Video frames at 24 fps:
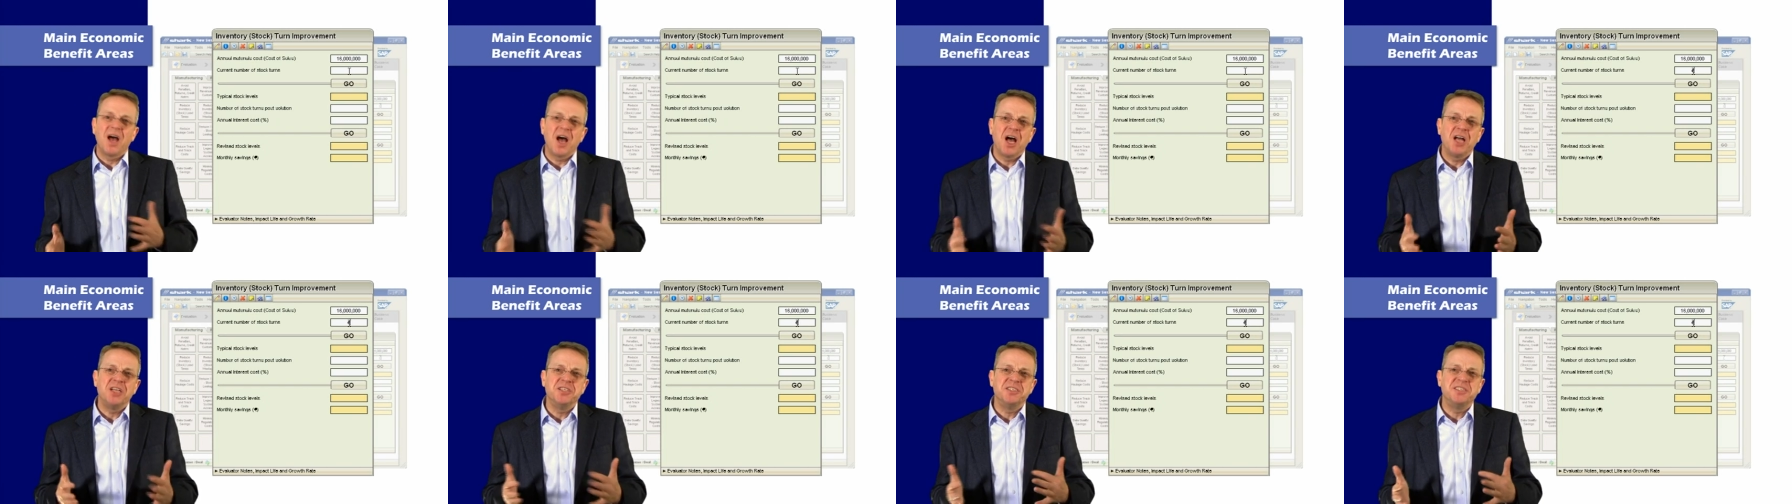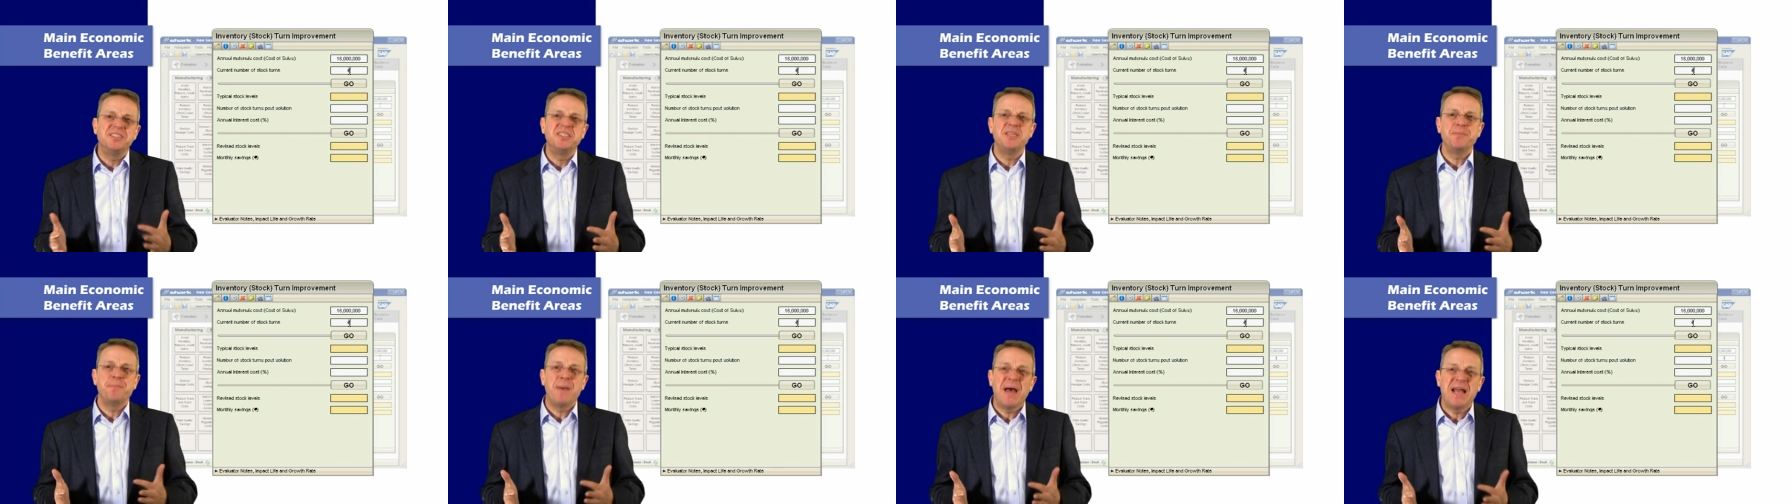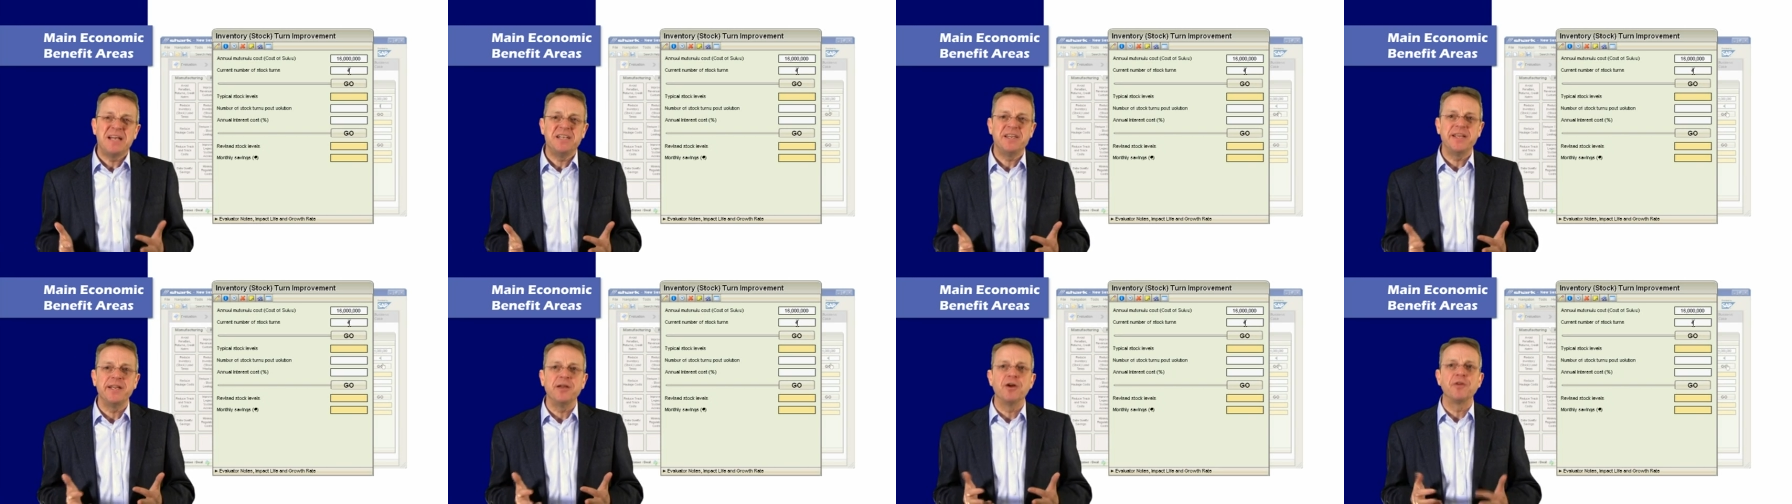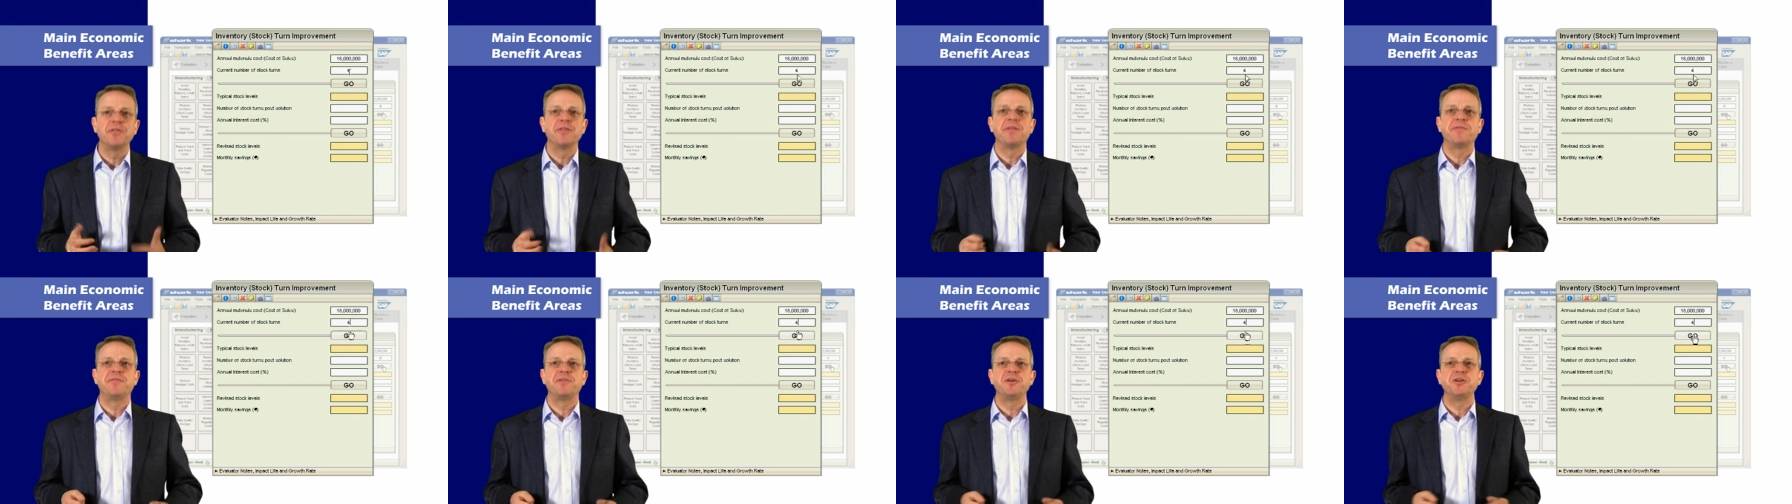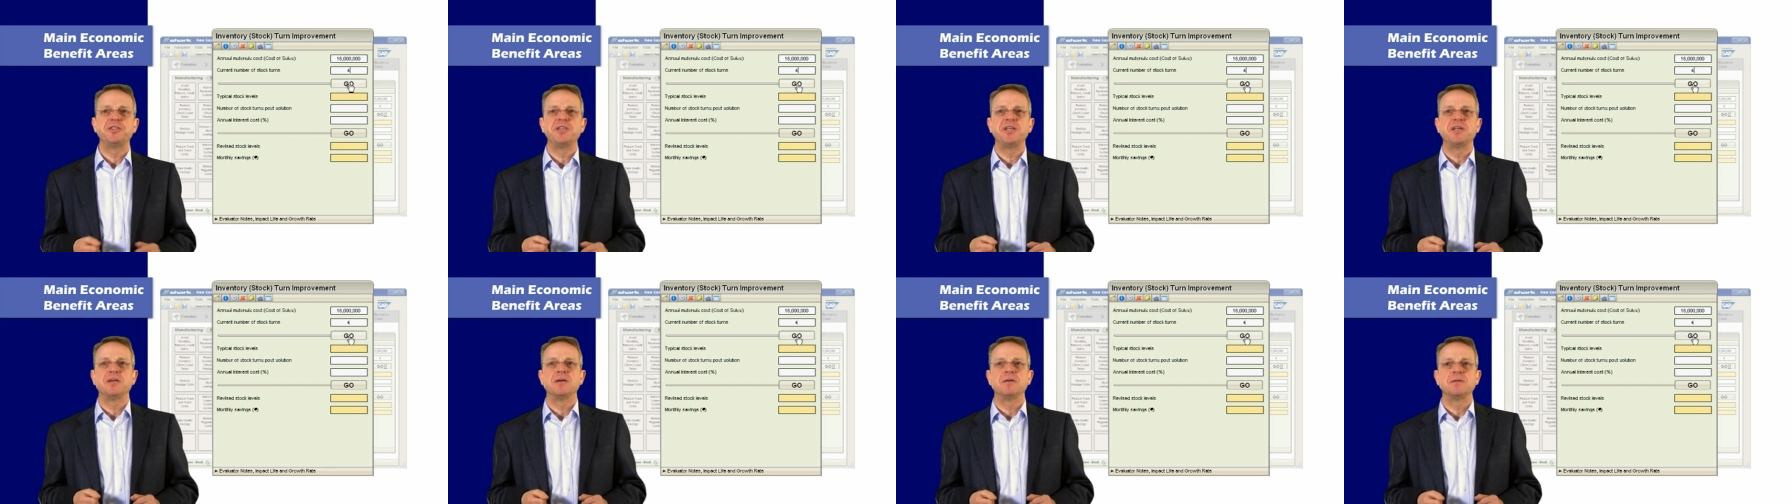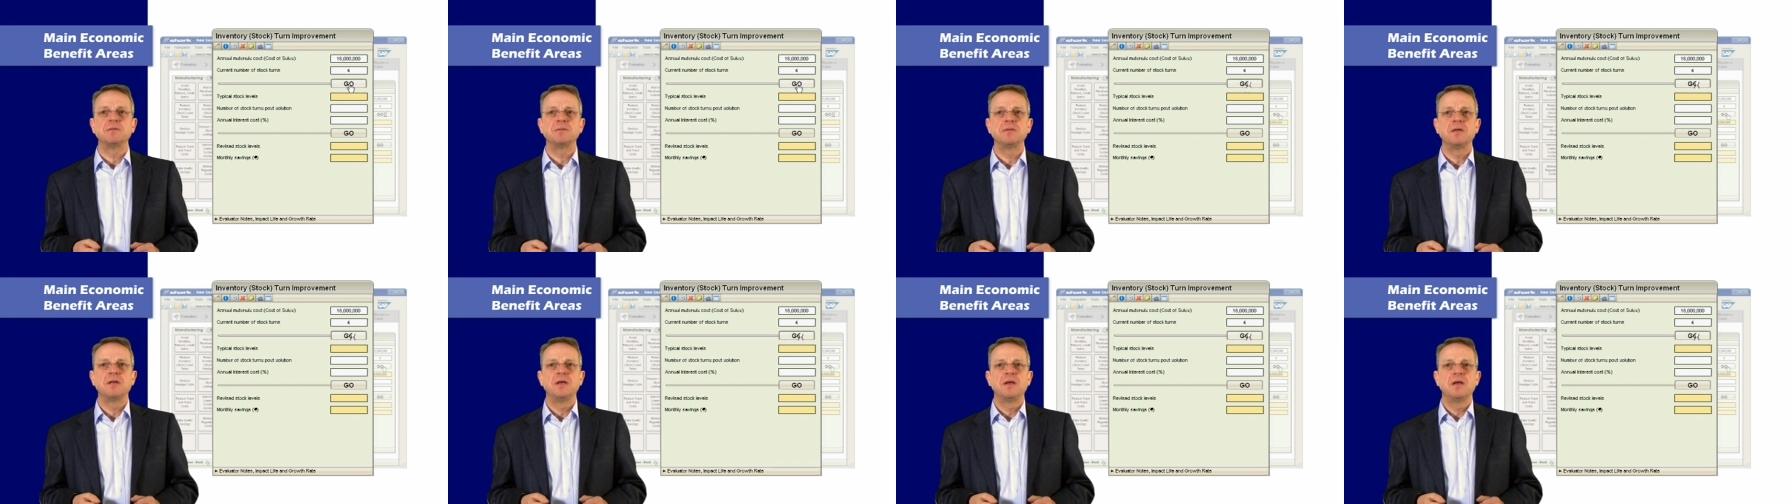and depending on the
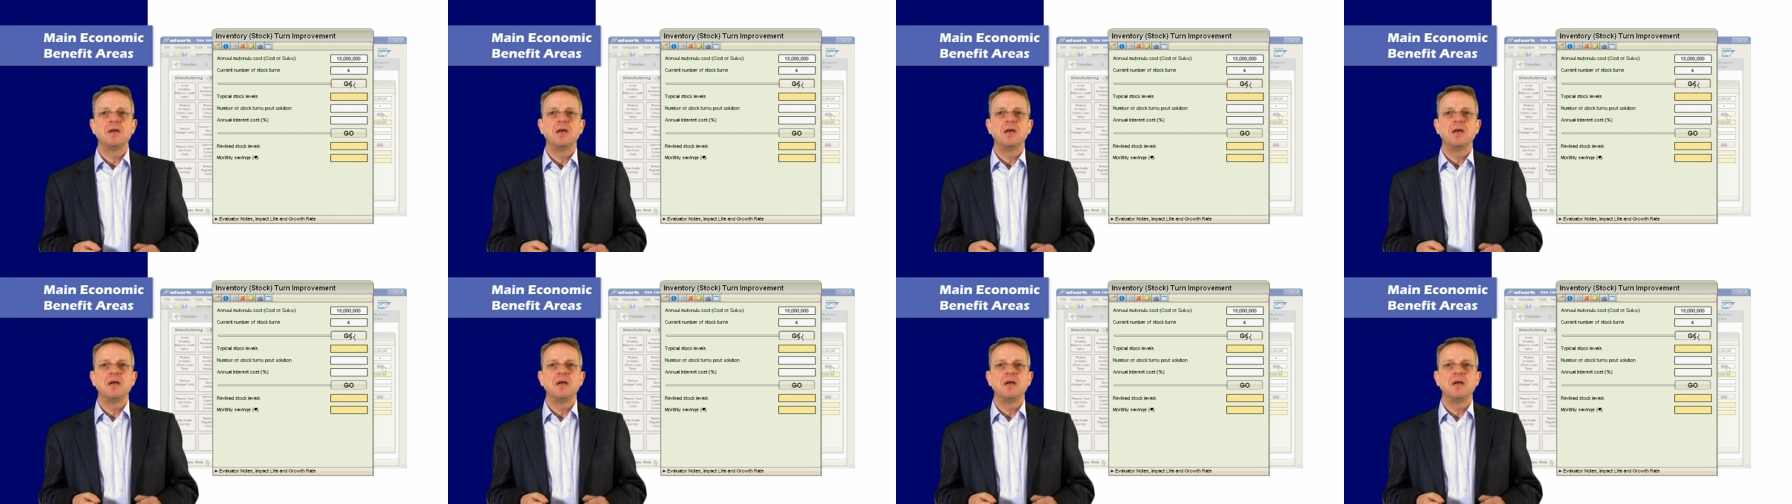vertical,